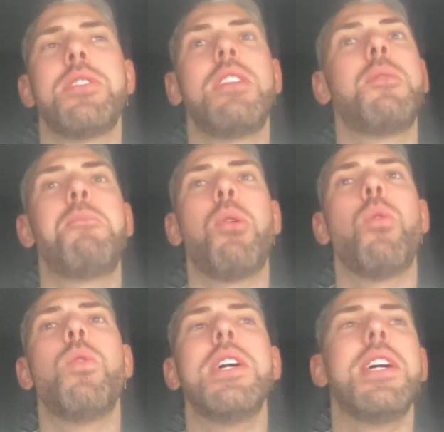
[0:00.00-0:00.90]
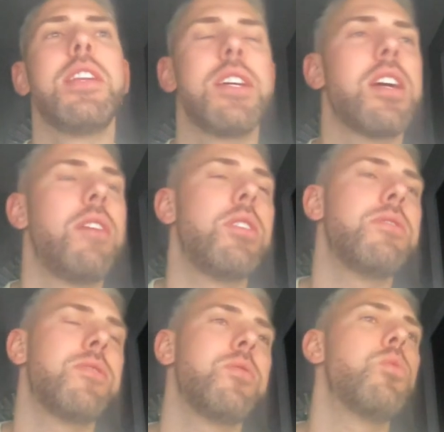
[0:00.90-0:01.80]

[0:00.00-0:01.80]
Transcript: another ball that come over from